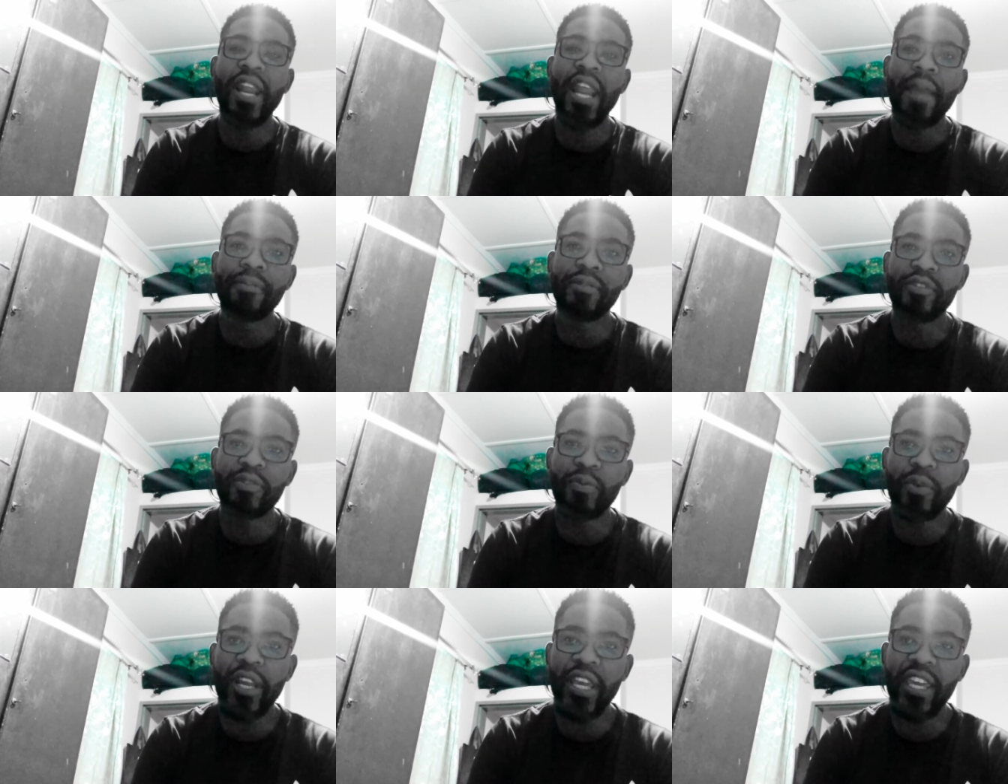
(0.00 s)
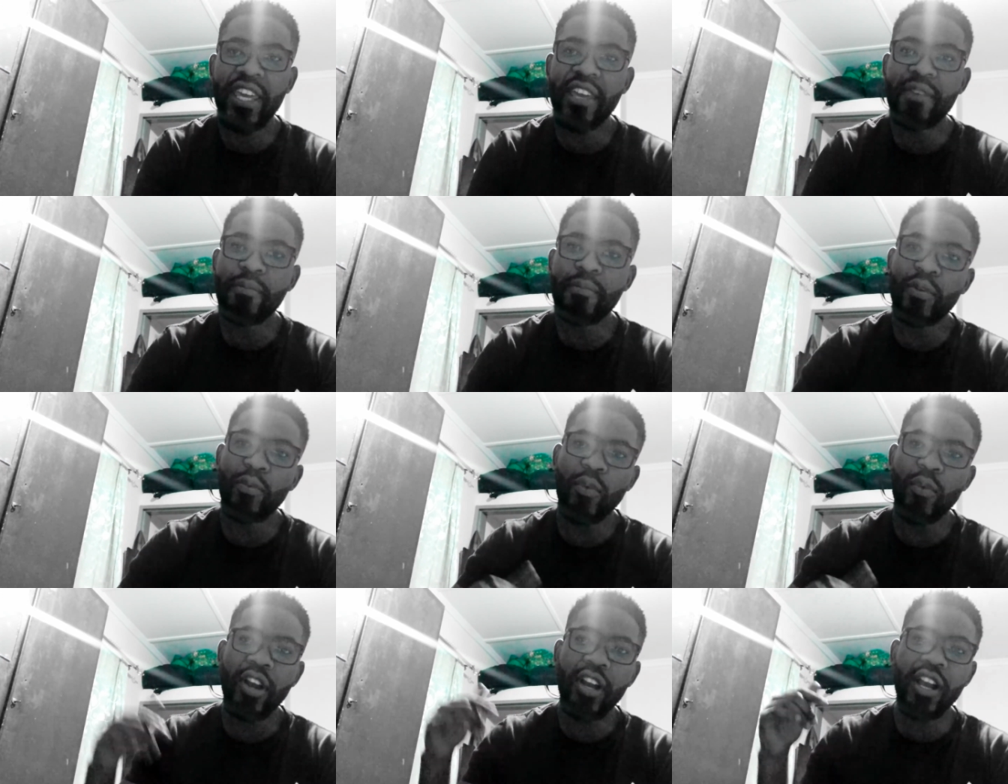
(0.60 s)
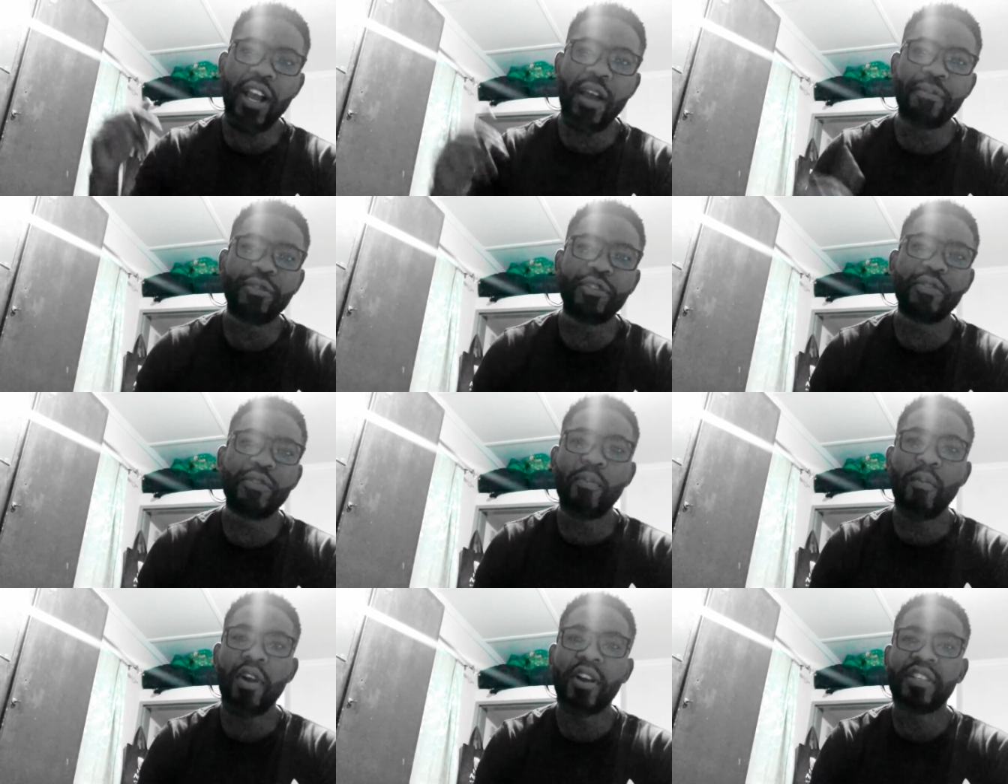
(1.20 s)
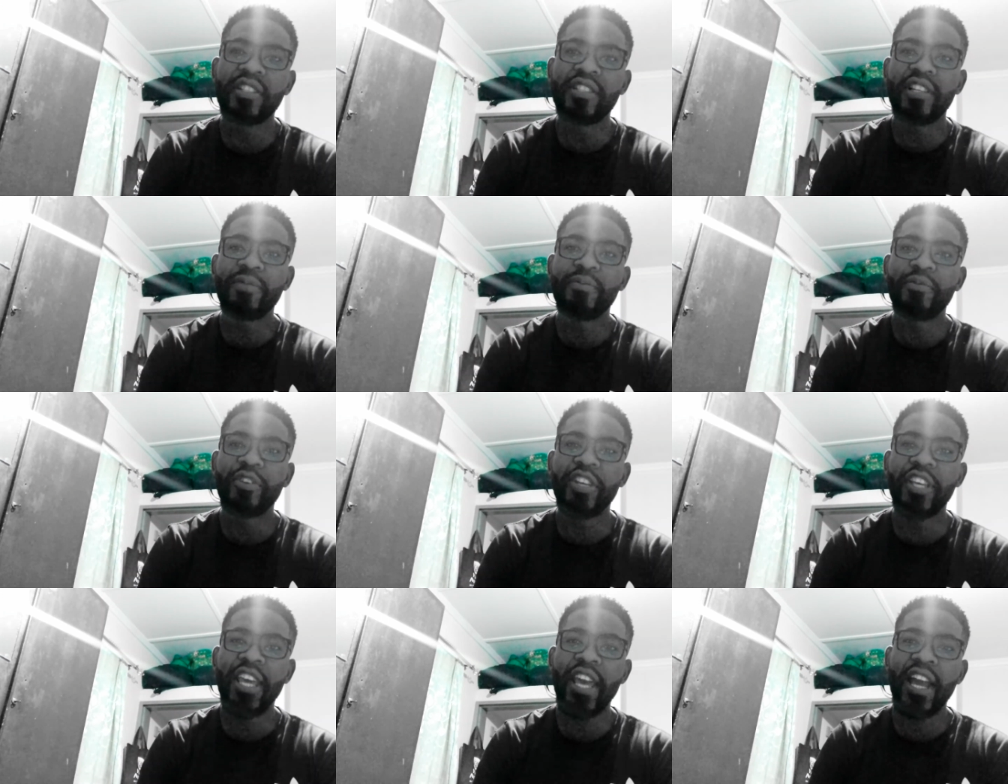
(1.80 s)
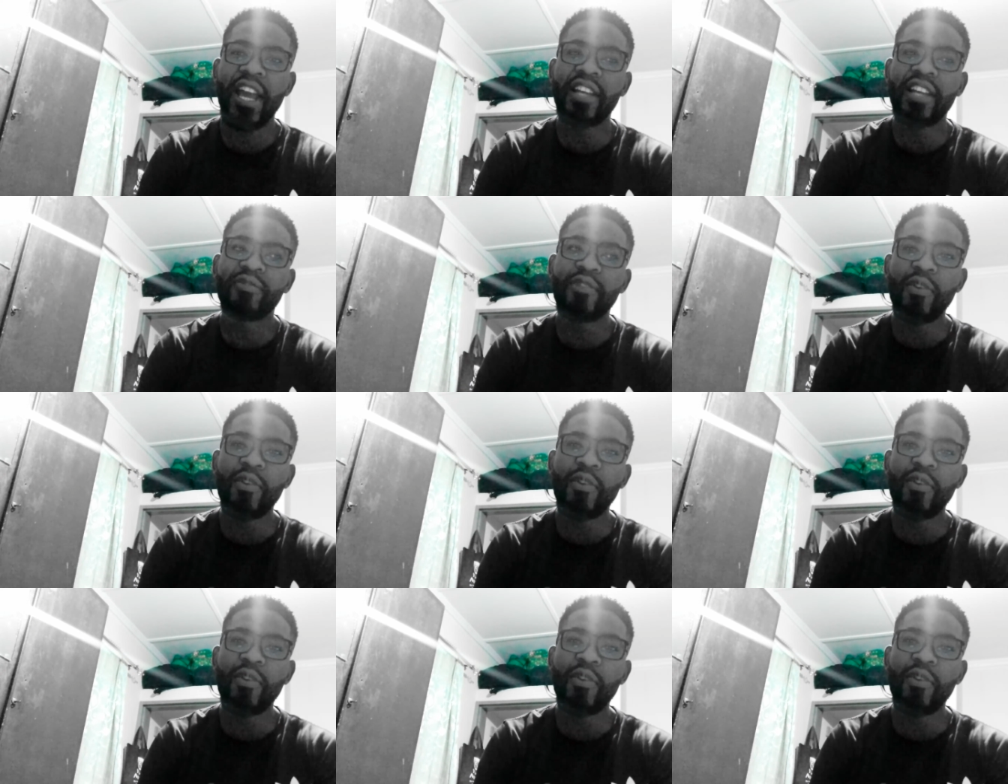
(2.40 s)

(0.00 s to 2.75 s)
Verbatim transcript: My name is Rahim and welcome to Muslim React